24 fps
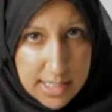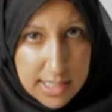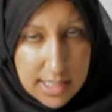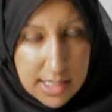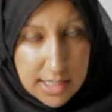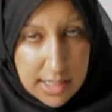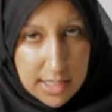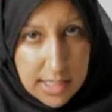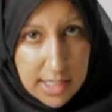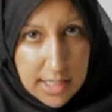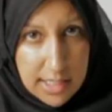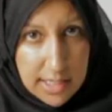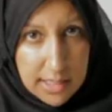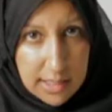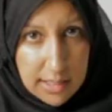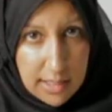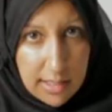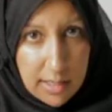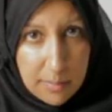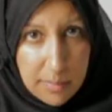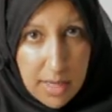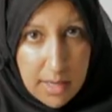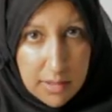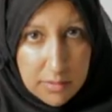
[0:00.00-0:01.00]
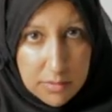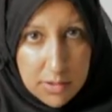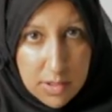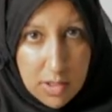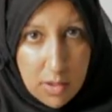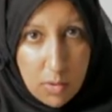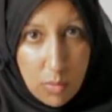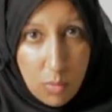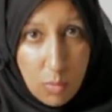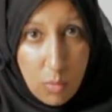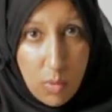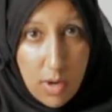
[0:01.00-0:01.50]
to think about
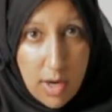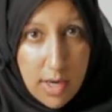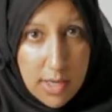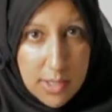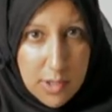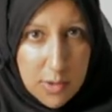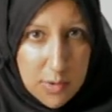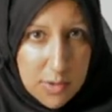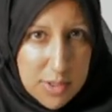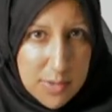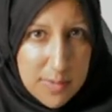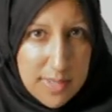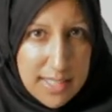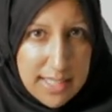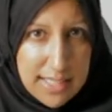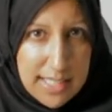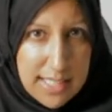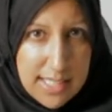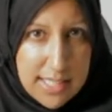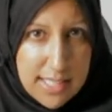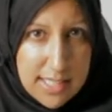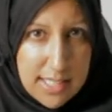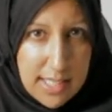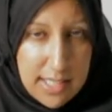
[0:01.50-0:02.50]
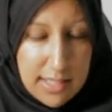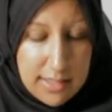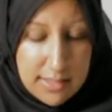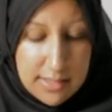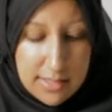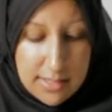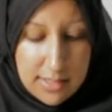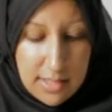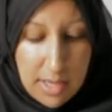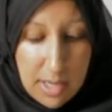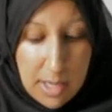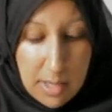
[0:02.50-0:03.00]
why you're doing these
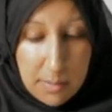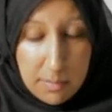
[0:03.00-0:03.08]
things,